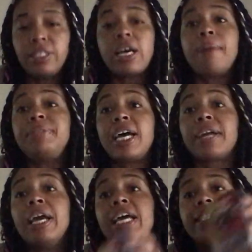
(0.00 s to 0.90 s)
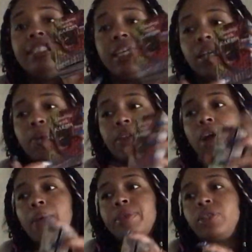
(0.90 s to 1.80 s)
Top deck. Dealing with
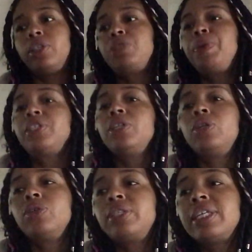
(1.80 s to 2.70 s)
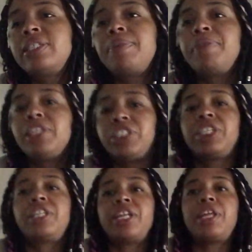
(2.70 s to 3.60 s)
karma. So this person knows like some of the
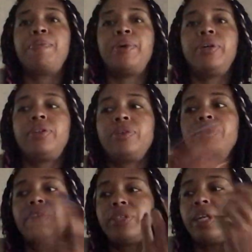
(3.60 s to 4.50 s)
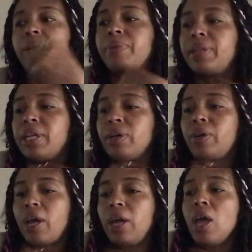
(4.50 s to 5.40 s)
shit that they put you through, they're dealing with it,
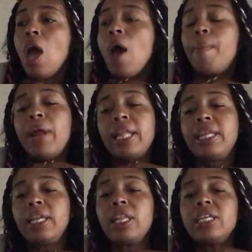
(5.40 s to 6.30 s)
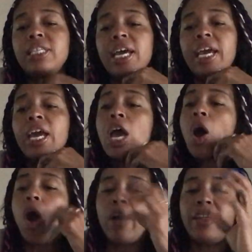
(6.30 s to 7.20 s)
okay? But at the end of the day,
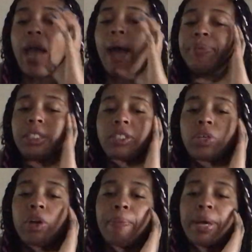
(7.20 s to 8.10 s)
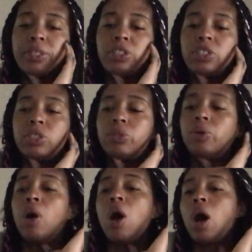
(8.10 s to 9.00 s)
all the options don't amount to
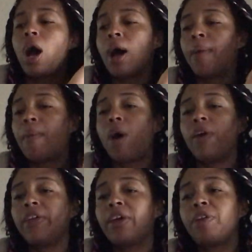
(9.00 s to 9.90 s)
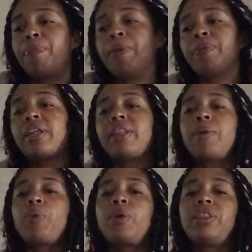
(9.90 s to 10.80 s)
you. All the other people that
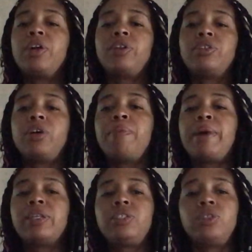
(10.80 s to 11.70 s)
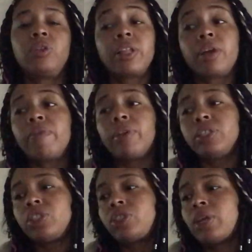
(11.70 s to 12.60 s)
they were with there don't amount to you. Like, they're really
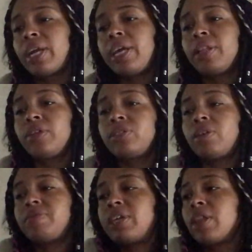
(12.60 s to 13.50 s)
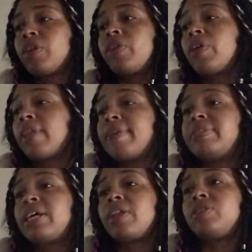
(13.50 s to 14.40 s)
just trying to get themselves together, their life
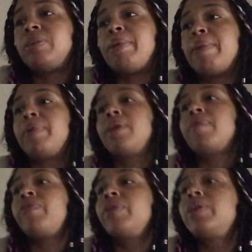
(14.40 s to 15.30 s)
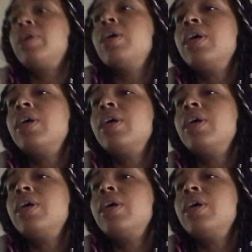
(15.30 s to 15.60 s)
together to be able to come forward.